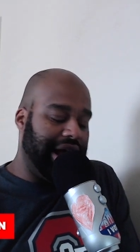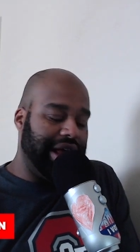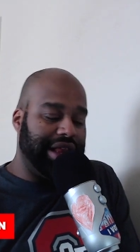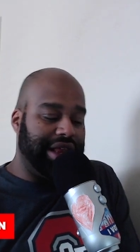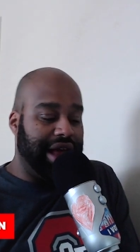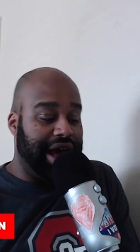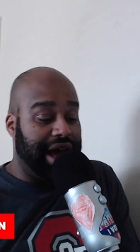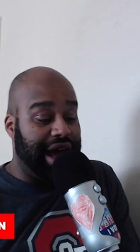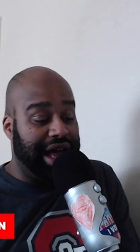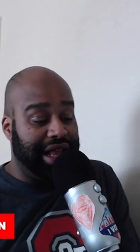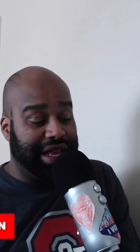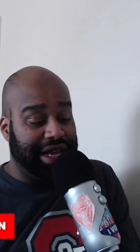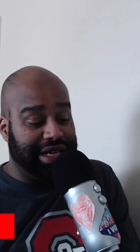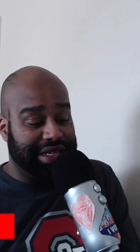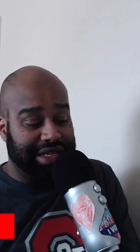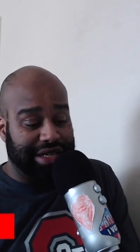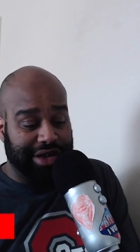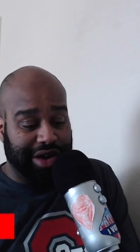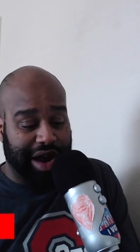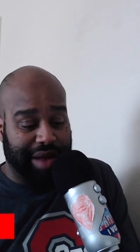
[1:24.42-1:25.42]
Yeah, I think
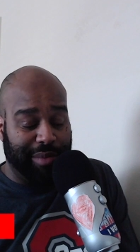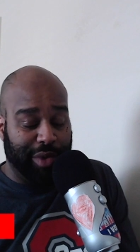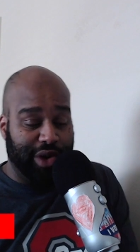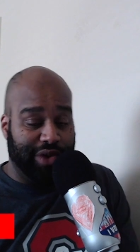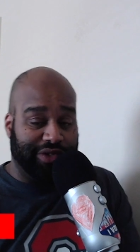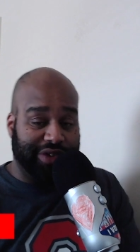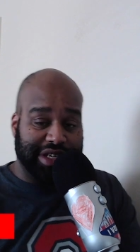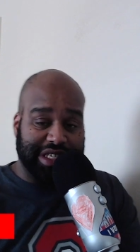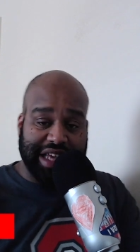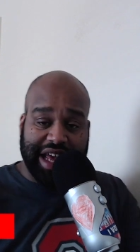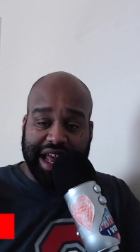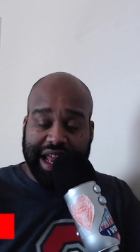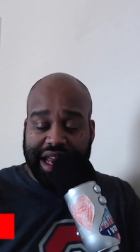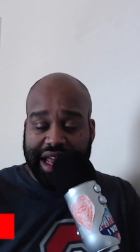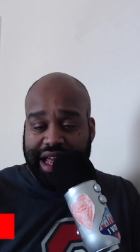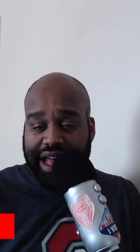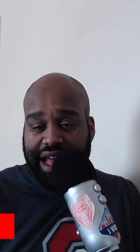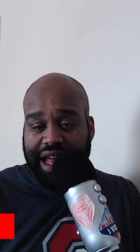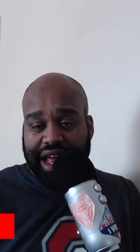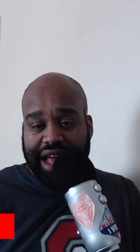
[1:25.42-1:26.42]
it's a great move for Tate.
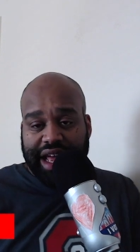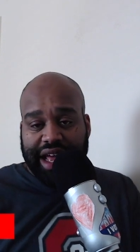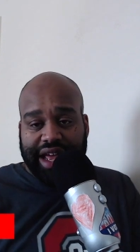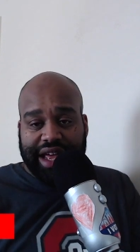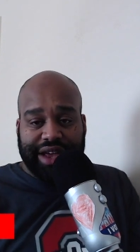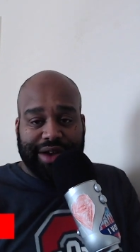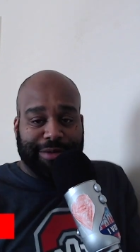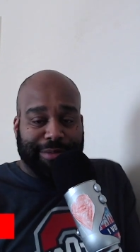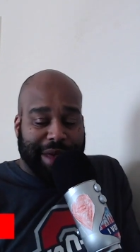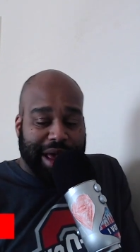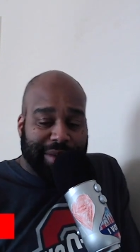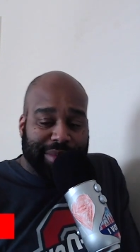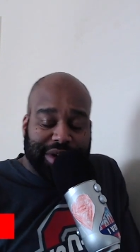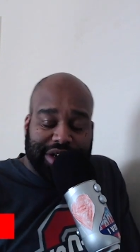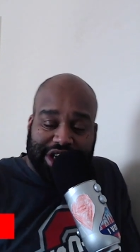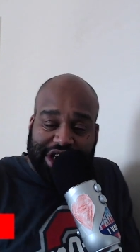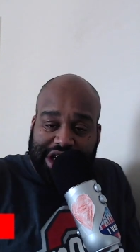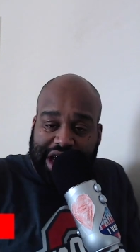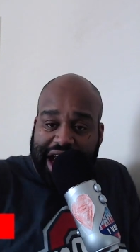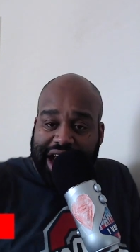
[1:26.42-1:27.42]
He'll be
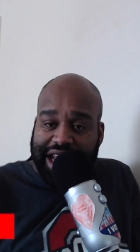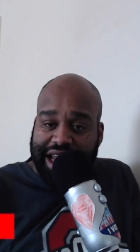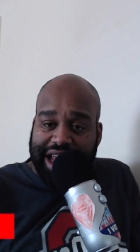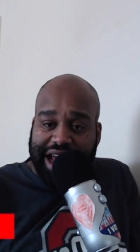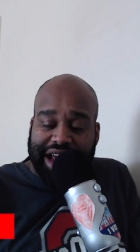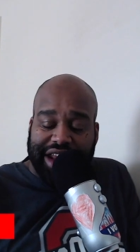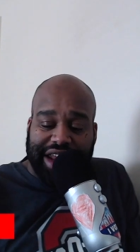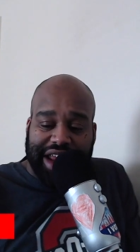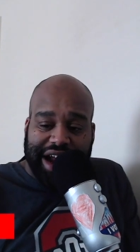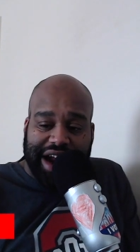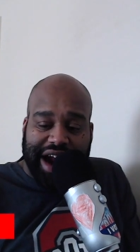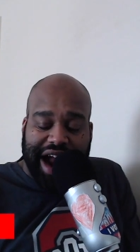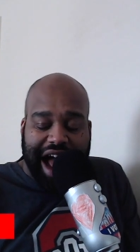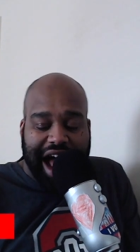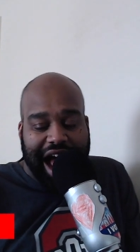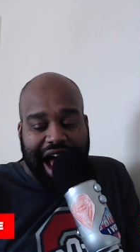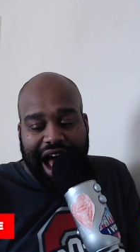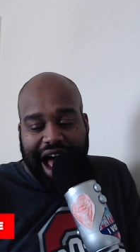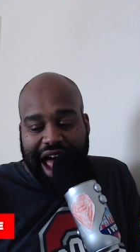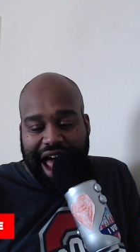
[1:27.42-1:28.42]
able to shine down there.
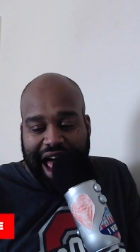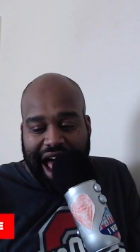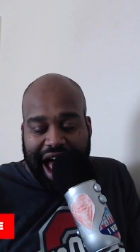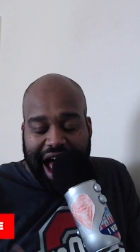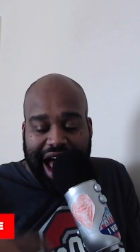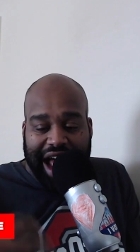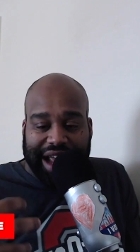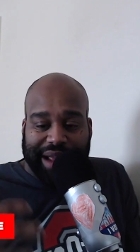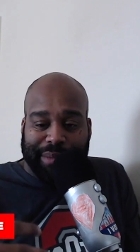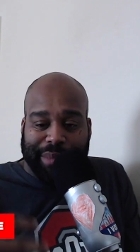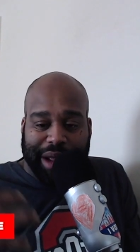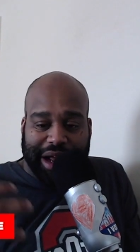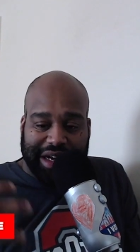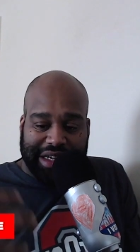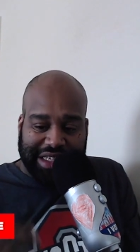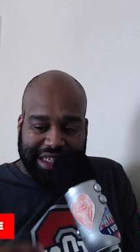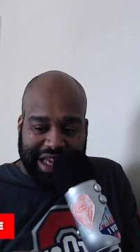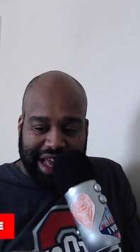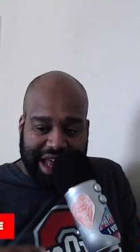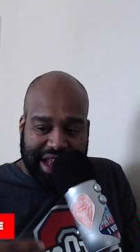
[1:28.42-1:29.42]
I compare
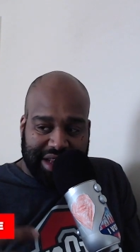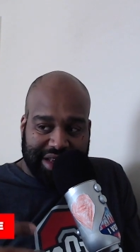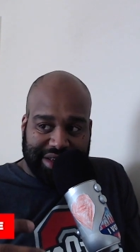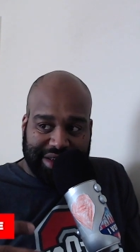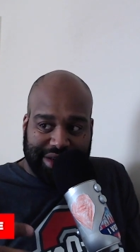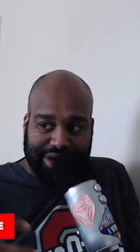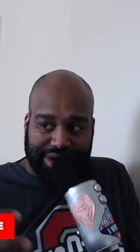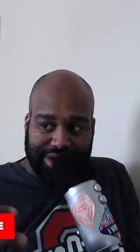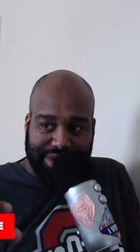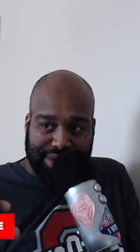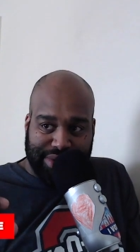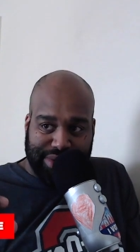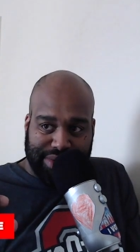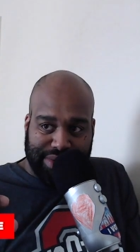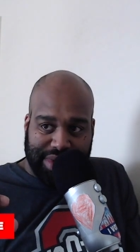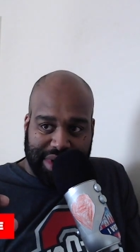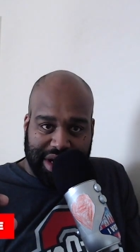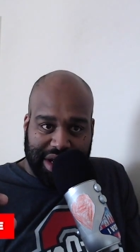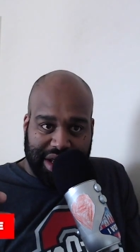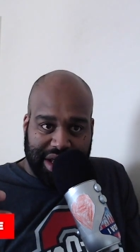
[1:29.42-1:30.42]
Tate
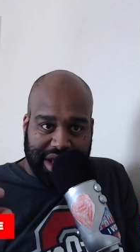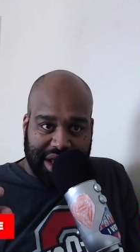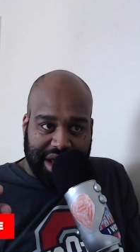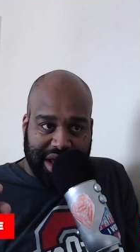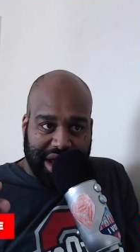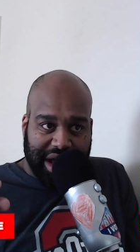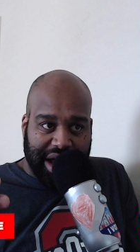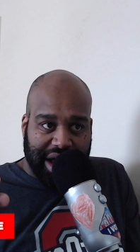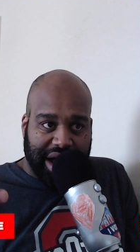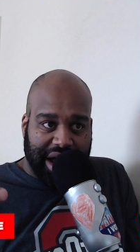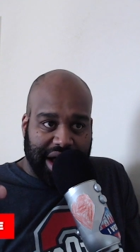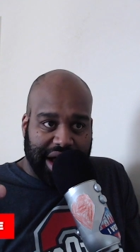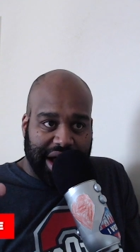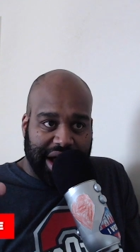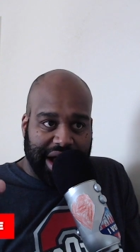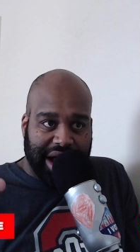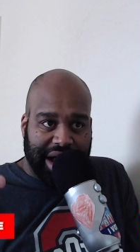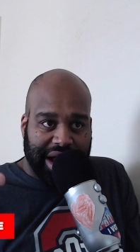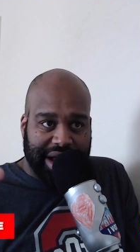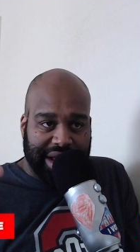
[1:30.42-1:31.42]
to
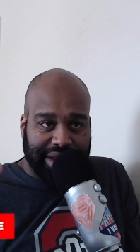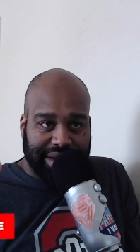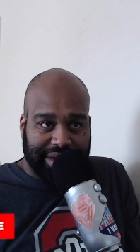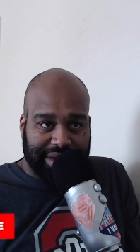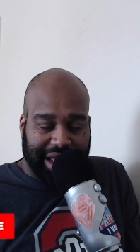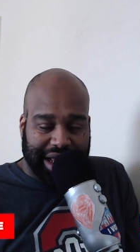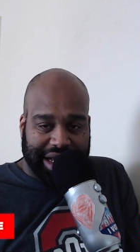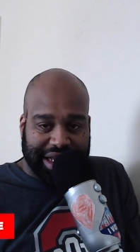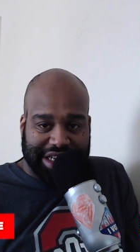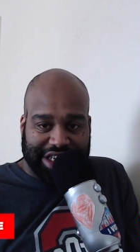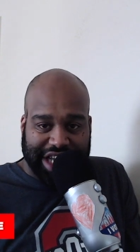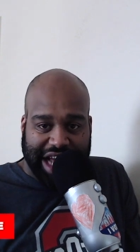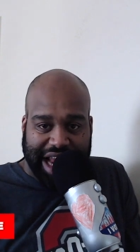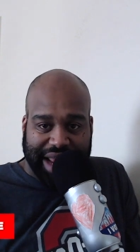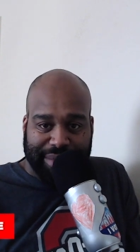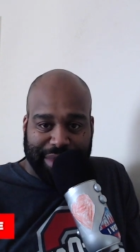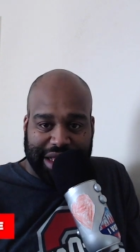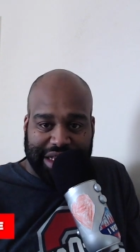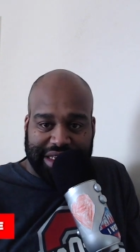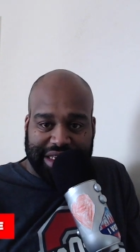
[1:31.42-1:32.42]
like a
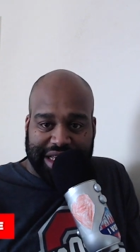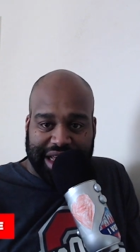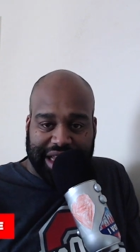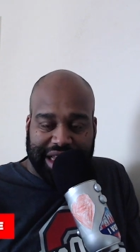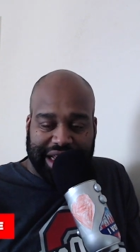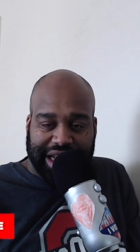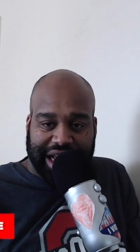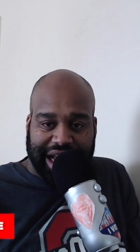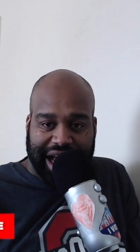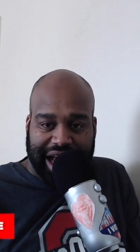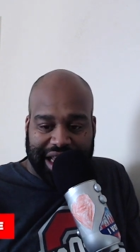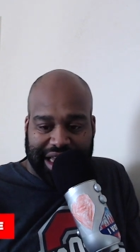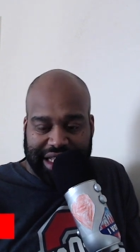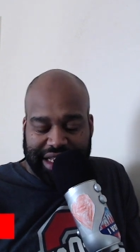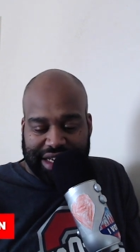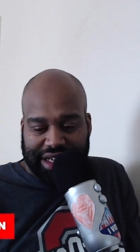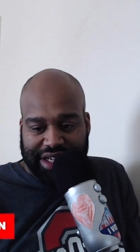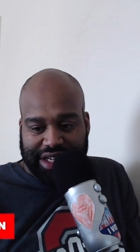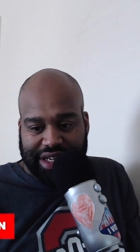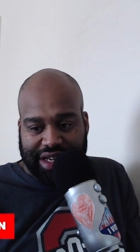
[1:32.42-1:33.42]
Johnny Manziel in
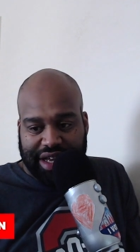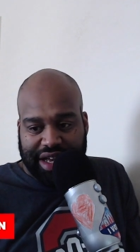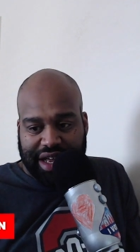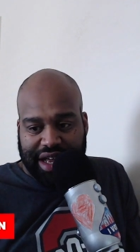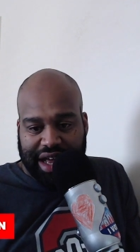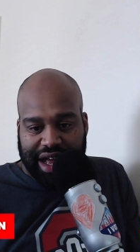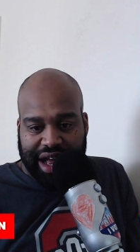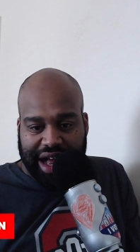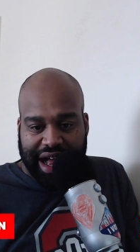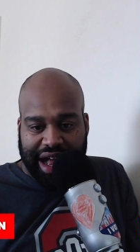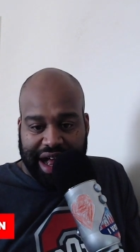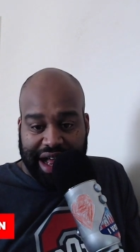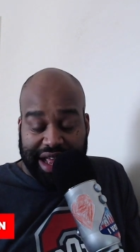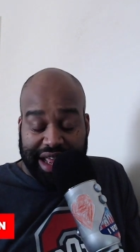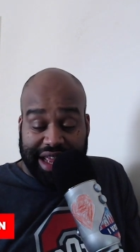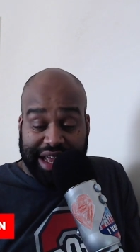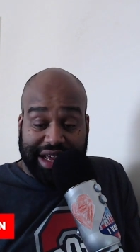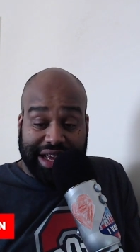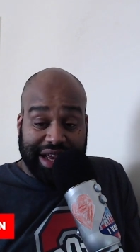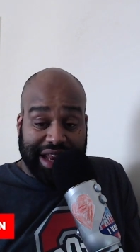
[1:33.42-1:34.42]
college.
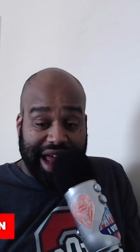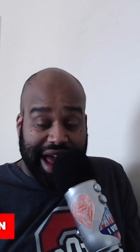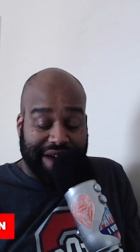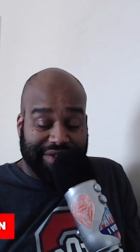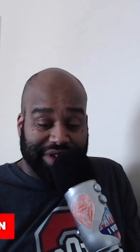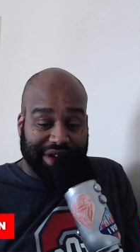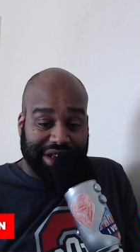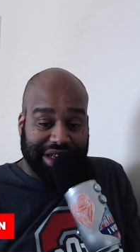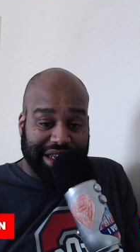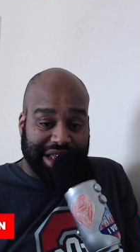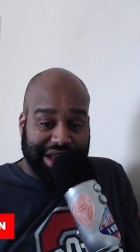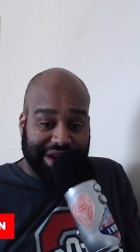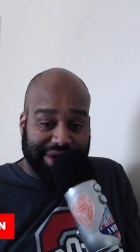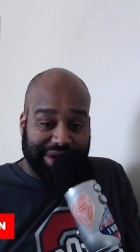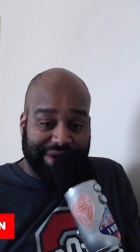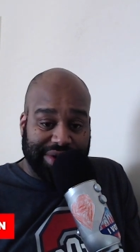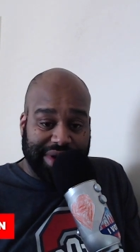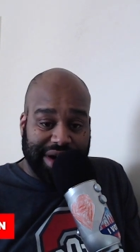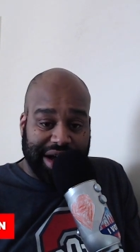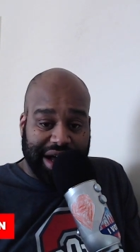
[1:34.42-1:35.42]
He could have a
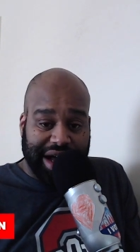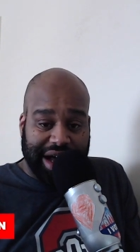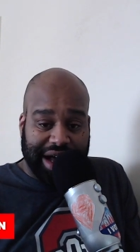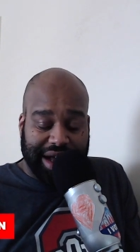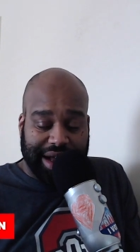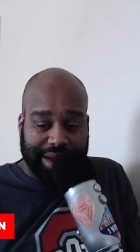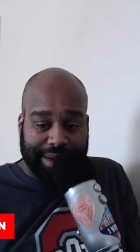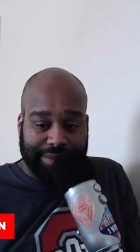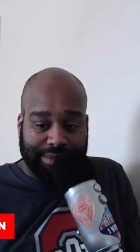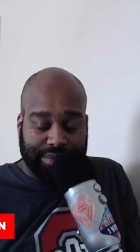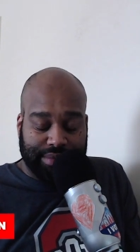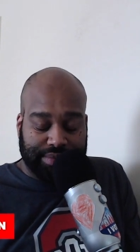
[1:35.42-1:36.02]
little